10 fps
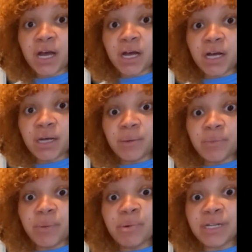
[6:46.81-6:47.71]

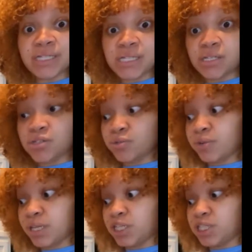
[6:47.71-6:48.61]
ability to
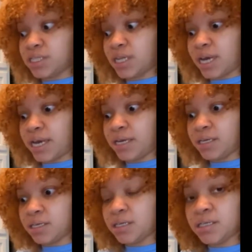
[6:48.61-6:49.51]
really just
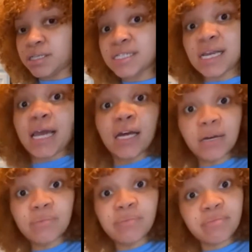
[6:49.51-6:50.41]
like stand
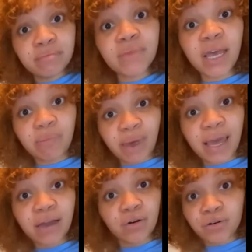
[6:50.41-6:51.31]
up and
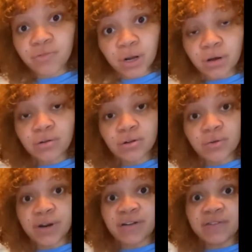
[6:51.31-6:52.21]
paint or roll or
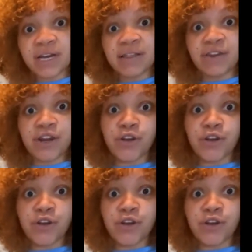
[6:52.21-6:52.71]
whatever like that.